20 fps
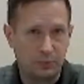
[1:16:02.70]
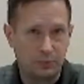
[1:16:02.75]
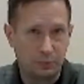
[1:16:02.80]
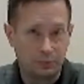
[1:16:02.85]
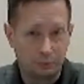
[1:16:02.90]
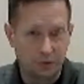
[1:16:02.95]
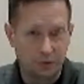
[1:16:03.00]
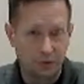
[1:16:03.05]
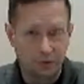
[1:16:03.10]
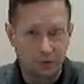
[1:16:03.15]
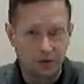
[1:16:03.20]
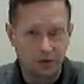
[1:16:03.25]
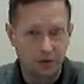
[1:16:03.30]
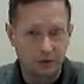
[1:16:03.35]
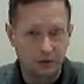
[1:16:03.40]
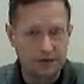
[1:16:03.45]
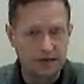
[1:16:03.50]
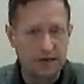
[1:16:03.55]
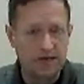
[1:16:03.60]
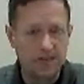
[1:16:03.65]
doing the 3
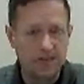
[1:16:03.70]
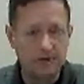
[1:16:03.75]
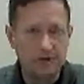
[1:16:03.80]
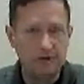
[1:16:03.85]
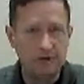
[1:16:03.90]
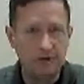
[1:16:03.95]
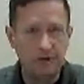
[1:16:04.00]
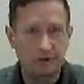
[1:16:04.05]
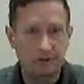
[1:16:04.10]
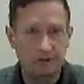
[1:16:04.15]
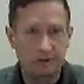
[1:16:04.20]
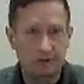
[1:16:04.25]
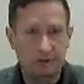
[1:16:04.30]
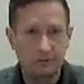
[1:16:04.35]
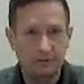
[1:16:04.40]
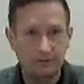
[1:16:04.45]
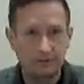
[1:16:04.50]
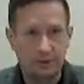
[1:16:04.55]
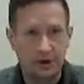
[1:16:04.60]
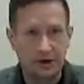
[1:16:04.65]
W's,
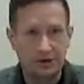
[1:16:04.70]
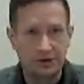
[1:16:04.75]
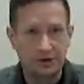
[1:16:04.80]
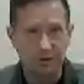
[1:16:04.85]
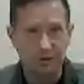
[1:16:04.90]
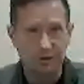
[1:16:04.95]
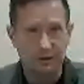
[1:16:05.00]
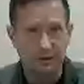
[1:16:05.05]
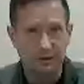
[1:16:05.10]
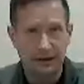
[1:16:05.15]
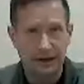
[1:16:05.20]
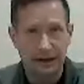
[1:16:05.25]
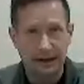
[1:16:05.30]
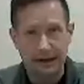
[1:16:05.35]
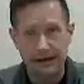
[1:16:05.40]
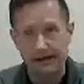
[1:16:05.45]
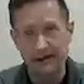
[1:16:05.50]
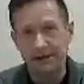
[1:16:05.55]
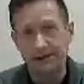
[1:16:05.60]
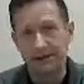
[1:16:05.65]
wash your
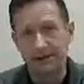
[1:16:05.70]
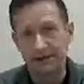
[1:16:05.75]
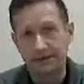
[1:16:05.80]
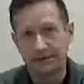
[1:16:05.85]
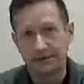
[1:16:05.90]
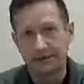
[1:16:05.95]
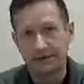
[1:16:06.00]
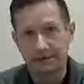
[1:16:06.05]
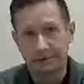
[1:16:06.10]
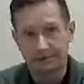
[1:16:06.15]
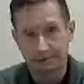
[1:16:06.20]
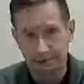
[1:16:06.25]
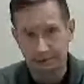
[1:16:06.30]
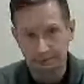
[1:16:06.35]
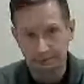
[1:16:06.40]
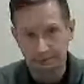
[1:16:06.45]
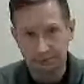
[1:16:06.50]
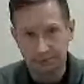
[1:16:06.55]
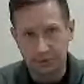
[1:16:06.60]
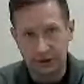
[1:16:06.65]
hands,
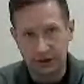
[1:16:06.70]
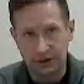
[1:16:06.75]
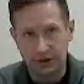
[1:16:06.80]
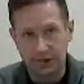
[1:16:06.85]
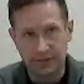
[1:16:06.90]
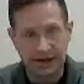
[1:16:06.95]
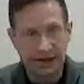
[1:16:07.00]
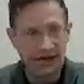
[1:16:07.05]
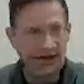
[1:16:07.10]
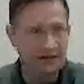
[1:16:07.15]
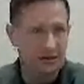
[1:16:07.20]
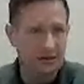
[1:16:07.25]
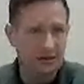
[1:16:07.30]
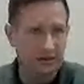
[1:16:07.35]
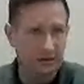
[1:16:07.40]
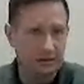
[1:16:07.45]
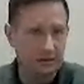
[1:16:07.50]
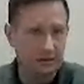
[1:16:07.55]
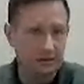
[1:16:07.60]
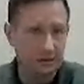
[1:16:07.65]
wear your mask,
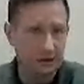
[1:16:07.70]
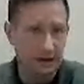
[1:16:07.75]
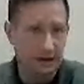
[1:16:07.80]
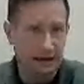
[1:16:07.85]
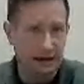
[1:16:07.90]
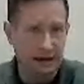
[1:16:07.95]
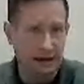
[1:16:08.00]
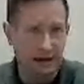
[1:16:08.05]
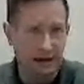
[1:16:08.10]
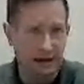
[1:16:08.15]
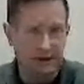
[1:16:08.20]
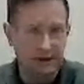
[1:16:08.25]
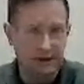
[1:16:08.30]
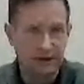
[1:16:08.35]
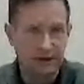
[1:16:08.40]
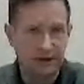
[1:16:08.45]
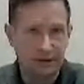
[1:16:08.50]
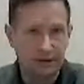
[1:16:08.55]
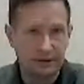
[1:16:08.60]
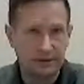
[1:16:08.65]
and
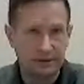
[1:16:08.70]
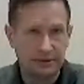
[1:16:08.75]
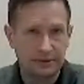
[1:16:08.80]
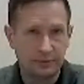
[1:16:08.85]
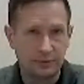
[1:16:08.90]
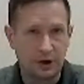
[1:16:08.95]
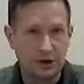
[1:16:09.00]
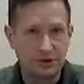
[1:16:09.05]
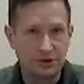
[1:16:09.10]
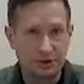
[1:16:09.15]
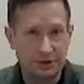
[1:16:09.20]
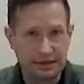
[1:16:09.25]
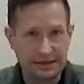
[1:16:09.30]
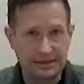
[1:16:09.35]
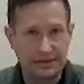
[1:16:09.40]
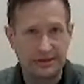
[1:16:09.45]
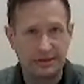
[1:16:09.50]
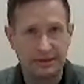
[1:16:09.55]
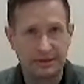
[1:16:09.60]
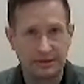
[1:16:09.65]
watch your
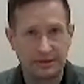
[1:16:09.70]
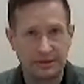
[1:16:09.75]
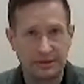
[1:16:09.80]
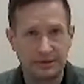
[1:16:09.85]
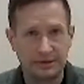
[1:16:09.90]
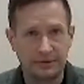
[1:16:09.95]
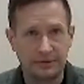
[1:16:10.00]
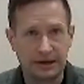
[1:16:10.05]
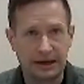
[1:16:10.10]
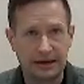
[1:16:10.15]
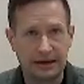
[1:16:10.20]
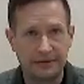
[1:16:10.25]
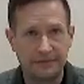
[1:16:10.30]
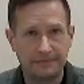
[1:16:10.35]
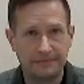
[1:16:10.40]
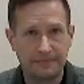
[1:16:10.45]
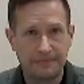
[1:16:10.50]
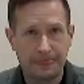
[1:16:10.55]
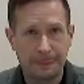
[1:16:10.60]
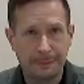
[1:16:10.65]
distance, okay?
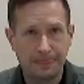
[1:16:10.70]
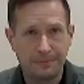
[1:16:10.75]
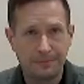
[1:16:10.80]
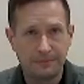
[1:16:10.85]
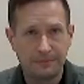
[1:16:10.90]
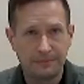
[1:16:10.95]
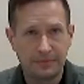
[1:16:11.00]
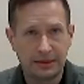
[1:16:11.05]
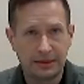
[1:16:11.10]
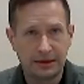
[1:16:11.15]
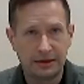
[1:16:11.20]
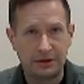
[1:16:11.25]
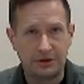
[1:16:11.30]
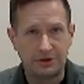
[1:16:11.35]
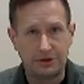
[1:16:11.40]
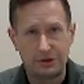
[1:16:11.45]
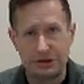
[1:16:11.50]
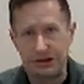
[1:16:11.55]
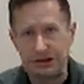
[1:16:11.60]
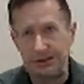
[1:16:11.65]

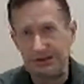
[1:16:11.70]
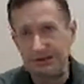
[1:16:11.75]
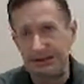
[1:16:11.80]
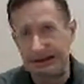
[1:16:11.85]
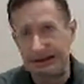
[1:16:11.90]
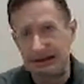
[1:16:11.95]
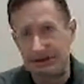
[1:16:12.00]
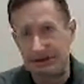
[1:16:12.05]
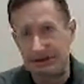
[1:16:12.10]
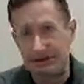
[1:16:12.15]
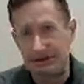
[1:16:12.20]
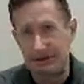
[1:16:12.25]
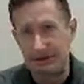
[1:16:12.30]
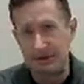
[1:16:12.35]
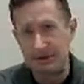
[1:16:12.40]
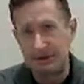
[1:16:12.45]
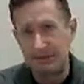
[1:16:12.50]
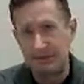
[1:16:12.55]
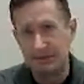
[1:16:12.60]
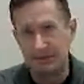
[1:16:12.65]
Close contact are those
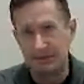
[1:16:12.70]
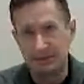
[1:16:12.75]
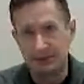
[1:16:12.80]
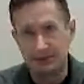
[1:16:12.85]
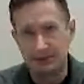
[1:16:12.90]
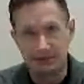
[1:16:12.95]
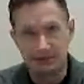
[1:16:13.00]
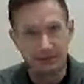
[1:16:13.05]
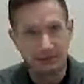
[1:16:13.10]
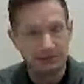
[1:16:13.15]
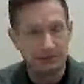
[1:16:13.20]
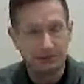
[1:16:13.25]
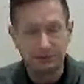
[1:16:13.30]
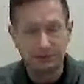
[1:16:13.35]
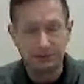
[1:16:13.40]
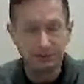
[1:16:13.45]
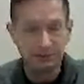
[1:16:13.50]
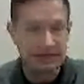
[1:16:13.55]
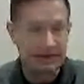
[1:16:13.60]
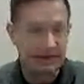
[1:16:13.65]
people who
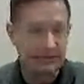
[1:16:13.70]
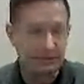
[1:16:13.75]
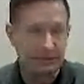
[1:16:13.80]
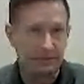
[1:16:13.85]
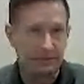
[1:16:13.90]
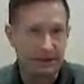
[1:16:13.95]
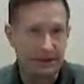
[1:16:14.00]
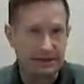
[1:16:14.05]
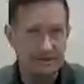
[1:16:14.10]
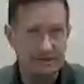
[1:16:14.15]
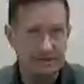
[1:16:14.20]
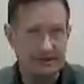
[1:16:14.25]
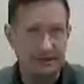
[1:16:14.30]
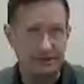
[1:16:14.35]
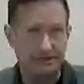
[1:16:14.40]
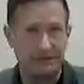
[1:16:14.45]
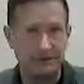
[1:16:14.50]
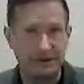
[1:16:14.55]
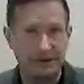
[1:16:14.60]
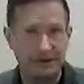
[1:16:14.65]
stay within
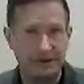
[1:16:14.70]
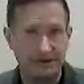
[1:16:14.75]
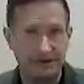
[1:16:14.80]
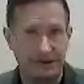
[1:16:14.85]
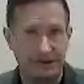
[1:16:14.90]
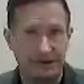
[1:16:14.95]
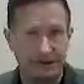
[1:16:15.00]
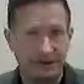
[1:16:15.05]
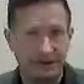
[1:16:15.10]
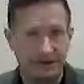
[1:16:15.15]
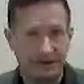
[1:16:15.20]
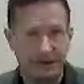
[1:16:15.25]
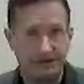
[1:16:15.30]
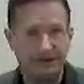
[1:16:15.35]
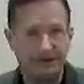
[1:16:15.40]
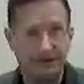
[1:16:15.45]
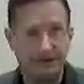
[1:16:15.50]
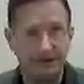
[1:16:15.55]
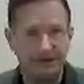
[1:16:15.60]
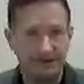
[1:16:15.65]
6 feet for 15
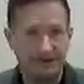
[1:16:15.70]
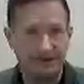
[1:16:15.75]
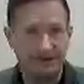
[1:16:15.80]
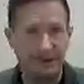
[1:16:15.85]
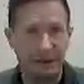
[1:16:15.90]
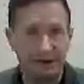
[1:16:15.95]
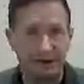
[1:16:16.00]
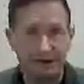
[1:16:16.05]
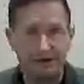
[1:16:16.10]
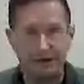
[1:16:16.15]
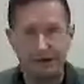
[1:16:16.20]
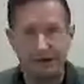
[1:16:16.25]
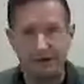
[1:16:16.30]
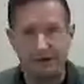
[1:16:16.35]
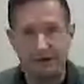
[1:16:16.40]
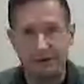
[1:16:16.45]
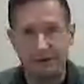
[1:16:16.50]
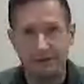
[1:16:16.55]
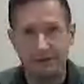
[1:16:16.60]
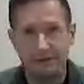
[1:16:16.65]
minutes or greater over a
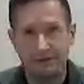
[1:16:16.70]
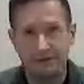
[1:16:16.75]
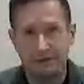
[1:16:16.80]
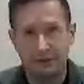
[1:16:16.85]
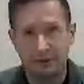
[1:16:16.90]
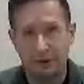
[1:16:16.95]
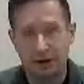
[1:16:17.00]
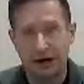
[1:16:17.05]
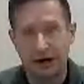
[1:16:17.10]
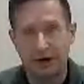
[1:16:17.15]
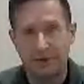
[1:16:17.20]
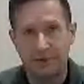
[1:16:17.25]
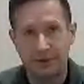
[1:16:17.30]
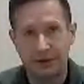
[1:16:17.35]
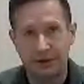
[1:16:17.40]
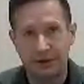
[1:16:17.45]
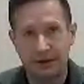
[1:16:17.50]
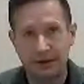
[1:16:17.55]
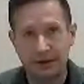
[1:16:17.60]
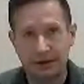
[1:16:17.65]
24-hour
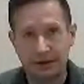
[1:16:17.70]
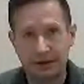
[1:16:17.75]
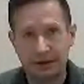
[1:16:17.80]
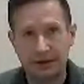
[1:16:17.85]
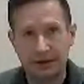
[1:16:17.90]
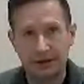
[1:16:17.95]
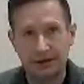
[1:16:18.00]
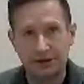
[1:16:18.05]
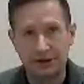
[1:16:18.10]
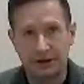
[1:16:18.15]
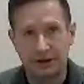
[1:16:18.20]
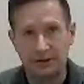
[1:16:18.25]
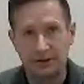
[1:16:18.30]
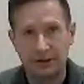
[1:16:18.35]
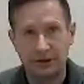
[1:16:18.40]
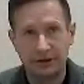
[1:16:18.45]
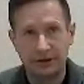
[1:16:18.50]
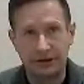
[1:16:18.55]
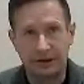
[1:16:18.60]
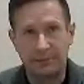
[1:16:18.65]
period.
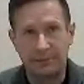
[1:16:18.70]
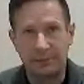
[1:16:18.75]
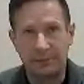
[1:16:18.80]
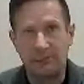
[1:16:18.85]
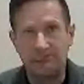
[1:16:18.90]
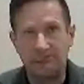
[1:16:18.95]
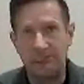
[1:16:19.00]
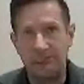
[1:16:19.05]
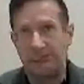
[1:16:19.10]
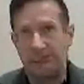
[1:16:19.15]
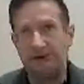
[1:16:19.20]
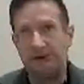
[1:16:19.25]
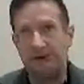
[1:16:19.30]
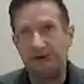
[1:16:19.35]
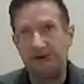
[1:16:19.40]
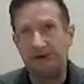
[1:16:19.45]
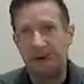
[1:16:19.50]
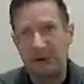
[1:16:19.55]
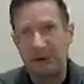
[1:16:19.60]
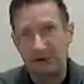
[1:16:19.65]
So approach every
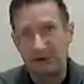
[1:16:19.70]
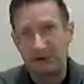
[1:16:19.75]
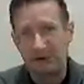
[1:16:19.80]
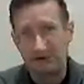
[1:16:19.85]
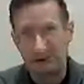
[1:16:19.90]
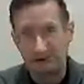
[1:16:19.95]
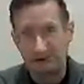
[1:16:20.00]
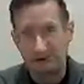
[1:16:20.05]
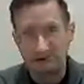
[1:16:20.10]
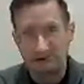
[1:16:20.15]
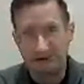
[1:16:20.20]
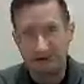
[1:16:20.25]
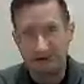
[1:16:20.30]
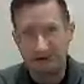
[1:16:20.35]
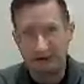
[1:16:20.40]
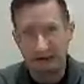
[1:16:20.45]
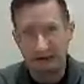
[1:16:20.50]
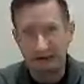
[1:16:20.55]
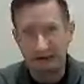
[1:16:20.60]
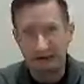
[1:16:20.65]
interaction
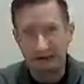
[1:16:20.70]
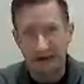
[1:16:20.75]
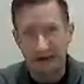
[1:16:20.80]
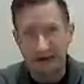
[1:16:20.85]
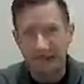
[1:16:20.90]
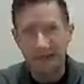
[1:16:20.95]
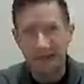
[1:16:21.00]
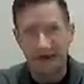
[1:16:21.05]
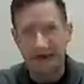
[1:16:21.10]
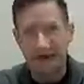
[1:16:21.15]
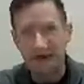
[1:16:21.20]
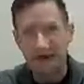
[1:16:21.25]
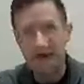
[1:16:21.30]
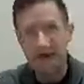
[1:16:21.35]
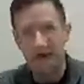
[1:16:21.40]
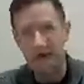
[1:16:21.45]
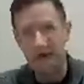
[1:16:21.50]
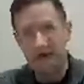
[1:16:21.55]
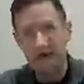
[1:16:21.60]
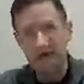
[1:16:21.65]
with, am
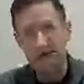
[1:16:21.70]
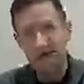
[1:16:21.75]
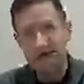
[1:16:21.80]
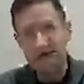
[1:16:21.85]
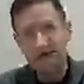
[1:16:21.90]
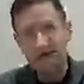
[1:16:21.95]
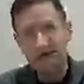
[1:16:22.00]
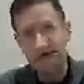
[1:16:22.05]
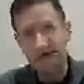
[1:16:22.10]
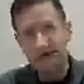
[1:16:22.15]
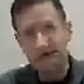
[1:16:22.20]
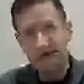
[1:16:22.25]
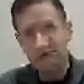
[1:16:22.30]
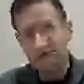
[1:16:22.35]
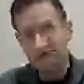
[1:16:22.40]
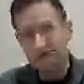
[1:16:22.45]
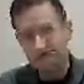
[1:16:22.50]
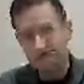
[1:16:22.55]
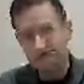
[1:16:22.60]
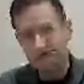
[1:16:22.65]
I a close contact?
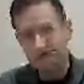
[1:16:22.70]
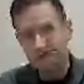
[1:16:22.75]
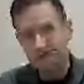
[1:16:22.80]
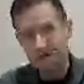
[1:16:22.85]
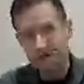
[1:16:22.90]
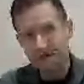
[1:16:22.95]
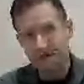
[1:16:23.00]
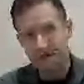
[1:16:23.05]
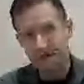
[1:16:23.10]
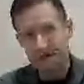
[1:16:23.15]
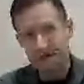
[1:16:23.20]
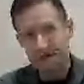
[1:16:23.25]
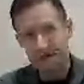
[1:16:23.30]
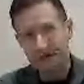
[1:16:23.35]
If this person